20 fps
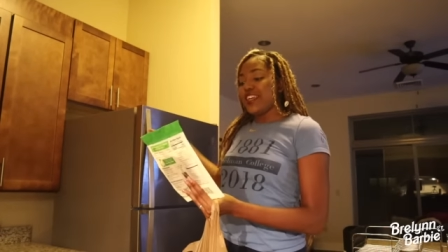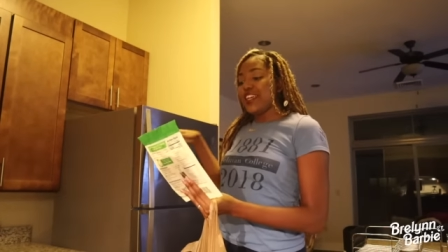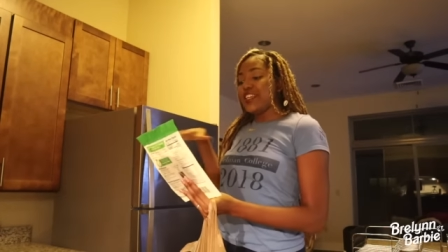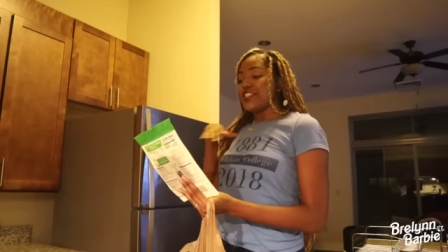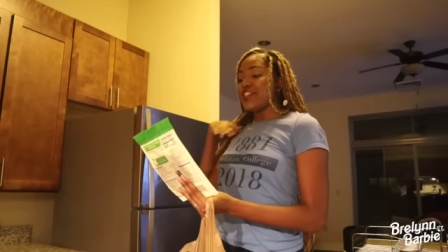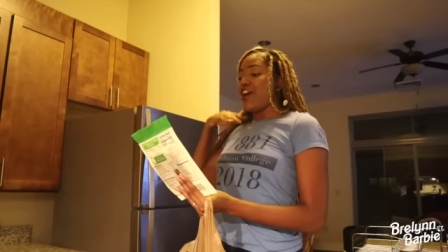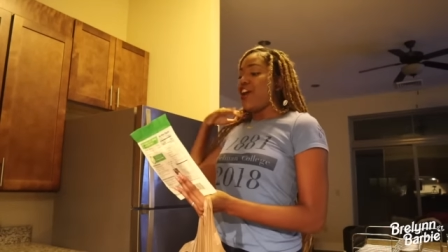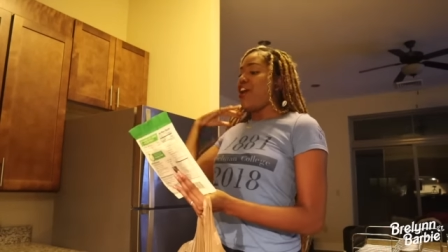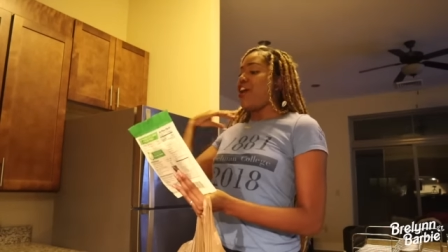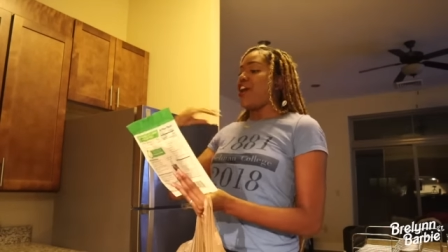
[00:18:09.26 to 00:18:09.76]

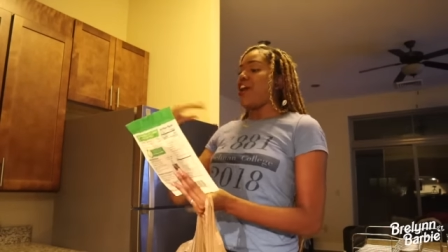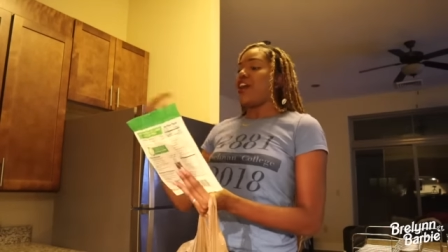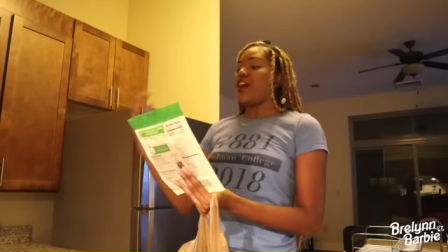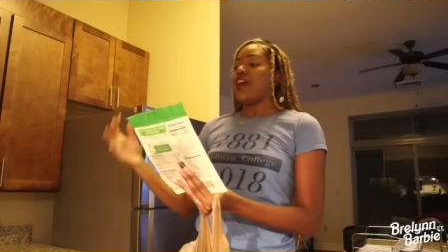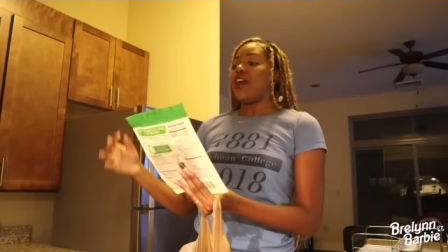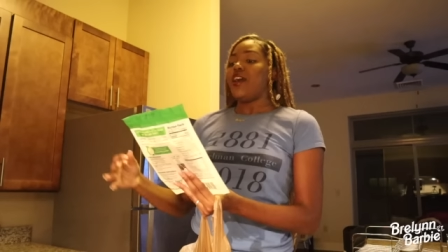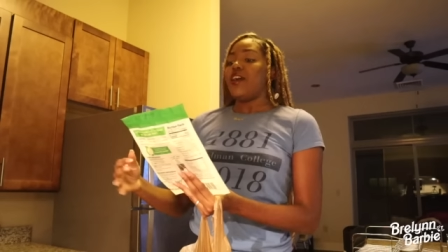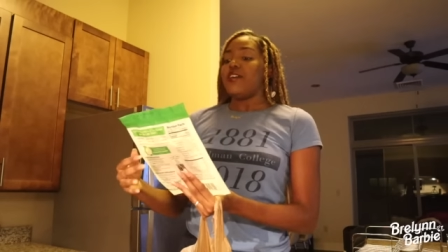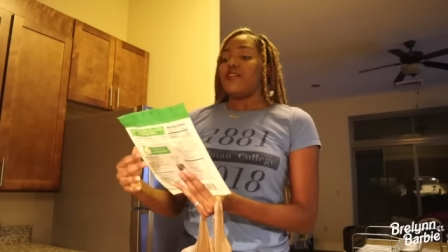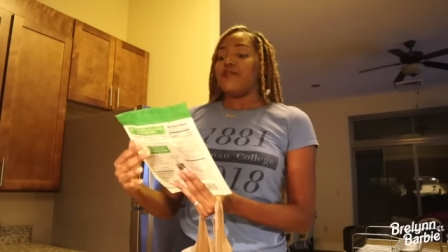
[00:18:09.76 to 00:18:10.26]
These
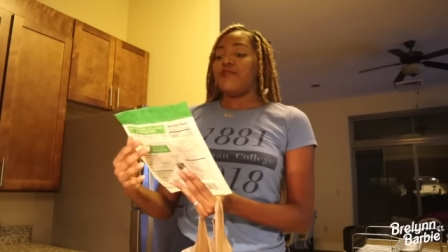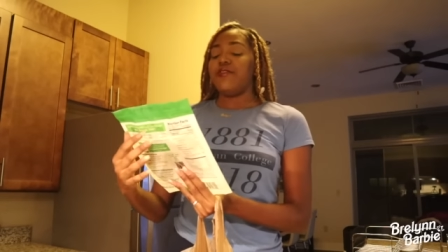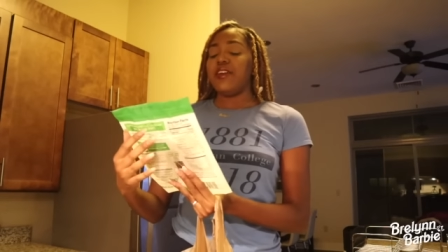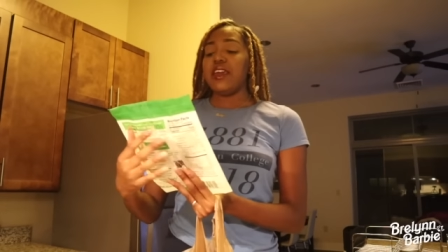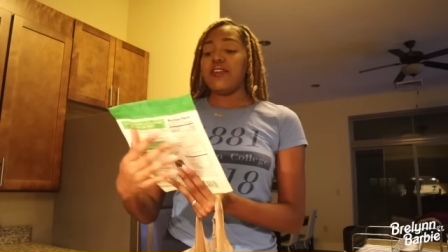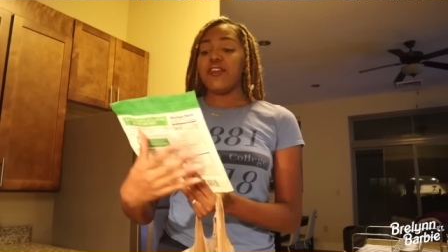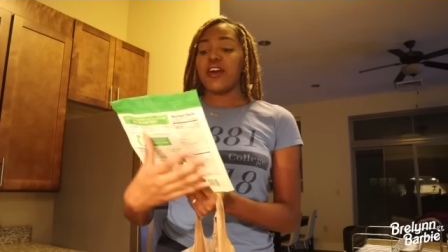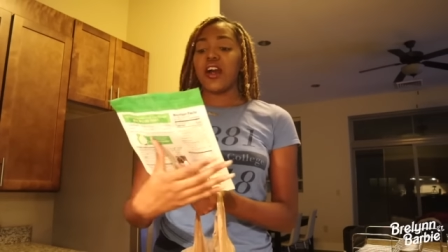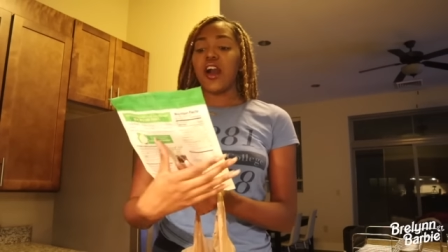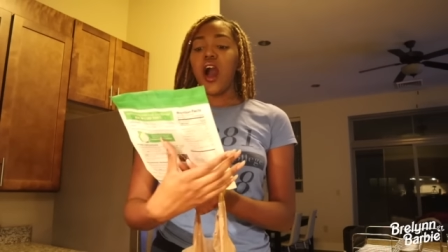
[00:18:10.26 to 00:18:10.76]
are
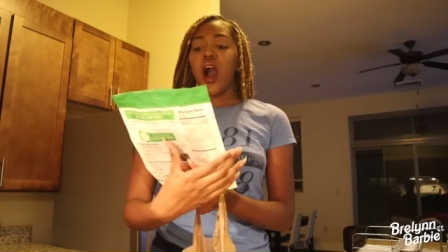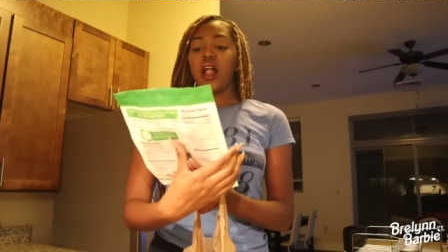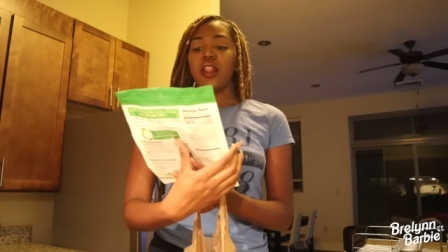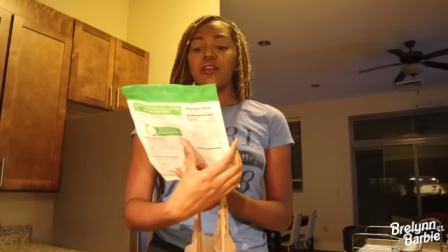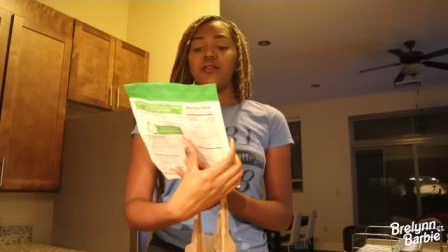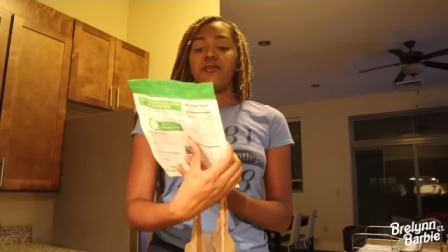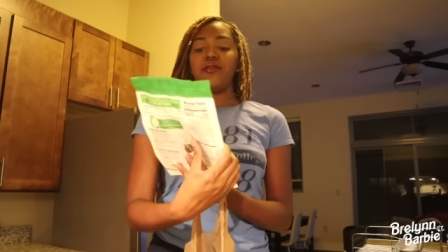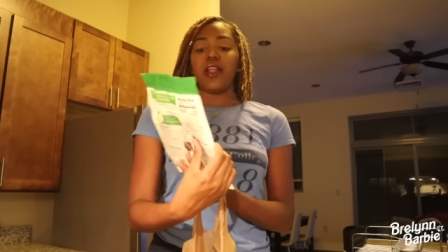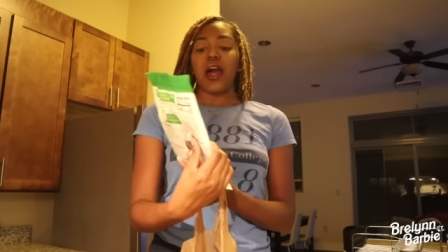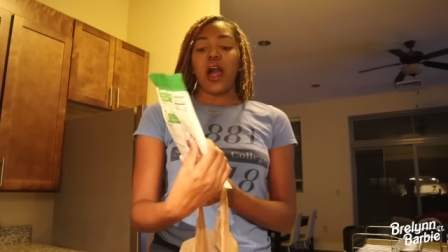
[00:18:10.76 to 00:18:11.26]
Viva
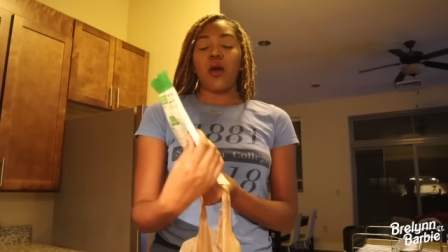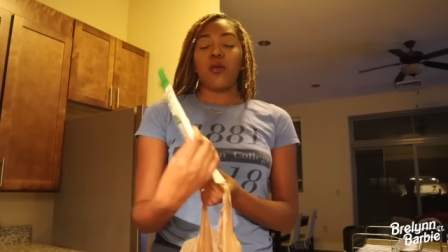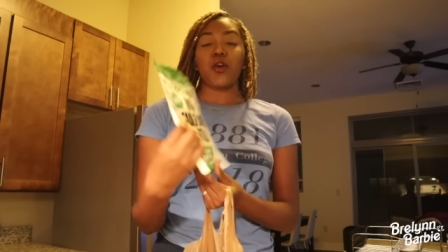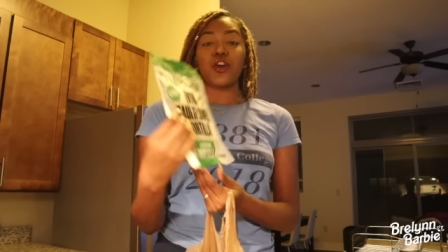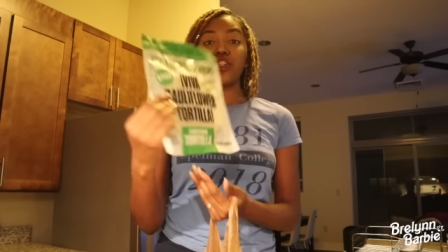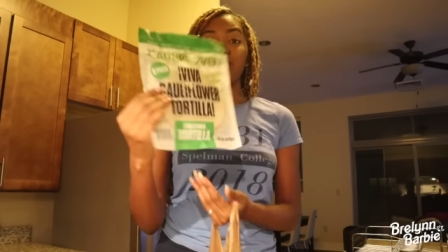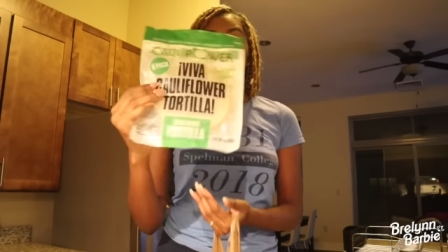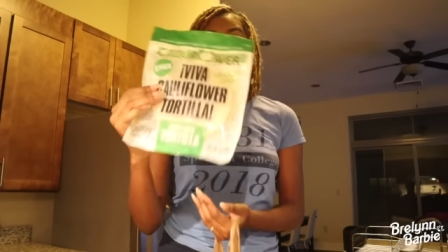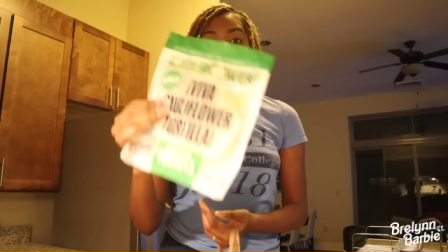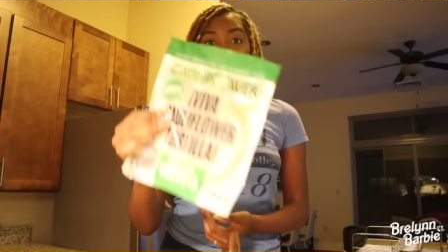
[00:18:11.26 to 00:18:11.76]

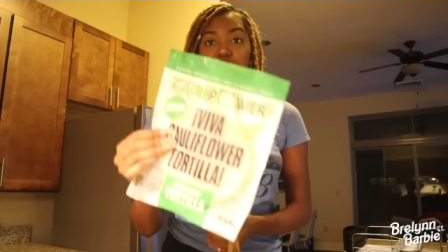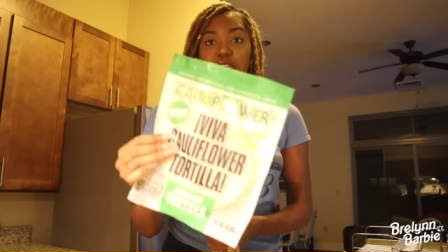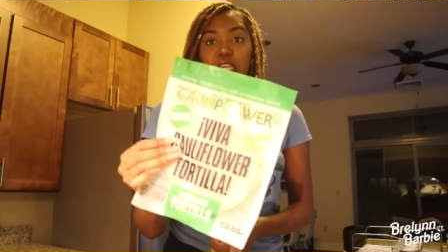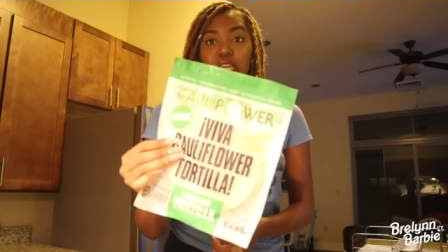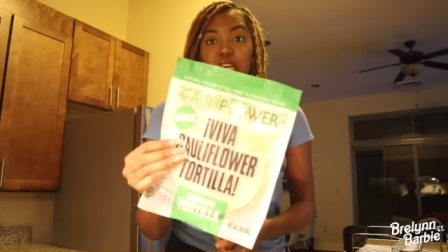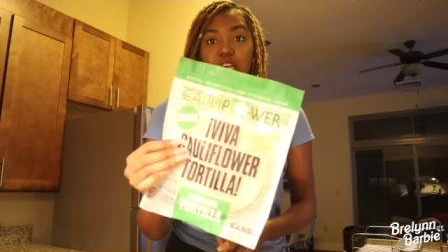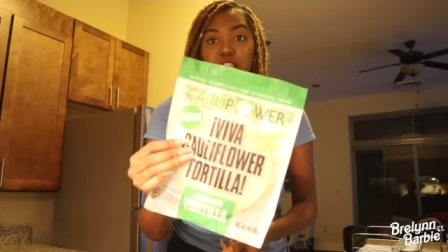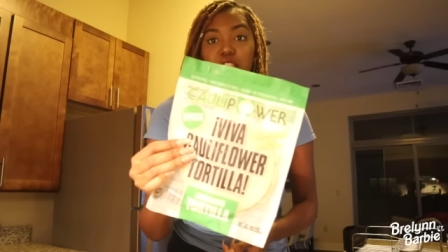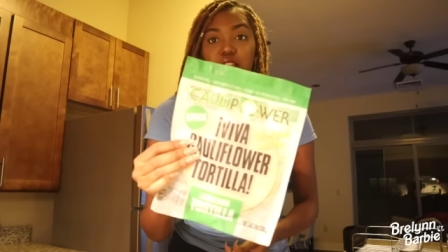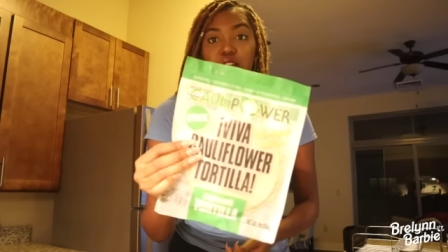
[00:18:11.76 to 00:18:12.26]
cauliflower
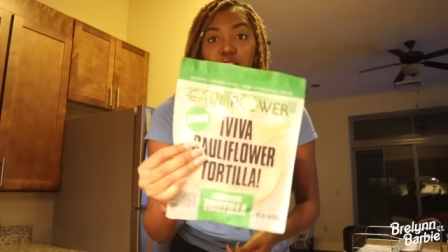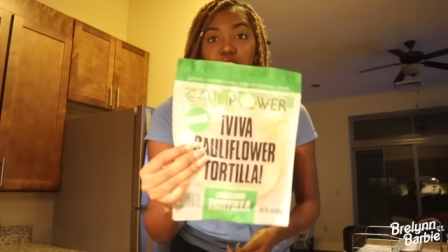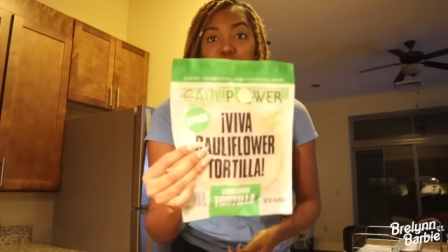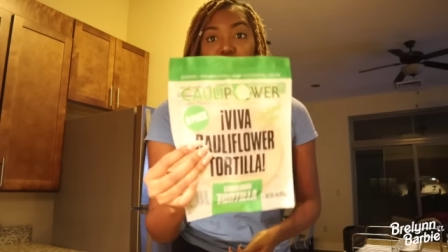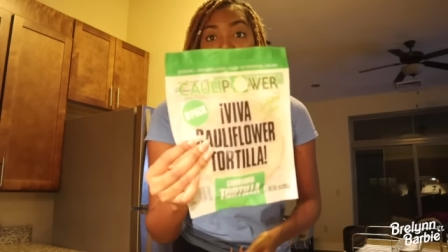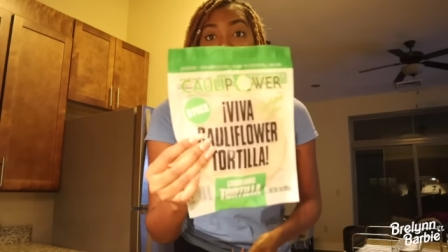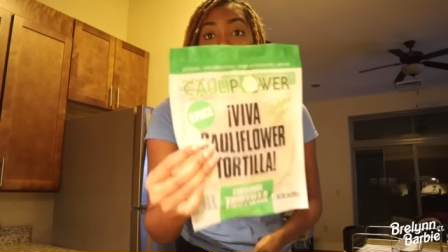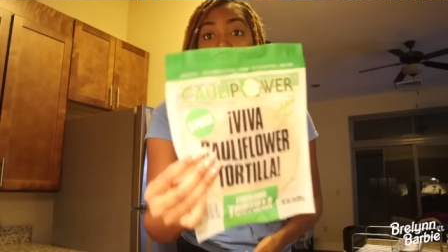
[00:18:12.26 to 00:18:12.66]
tortillas. So they're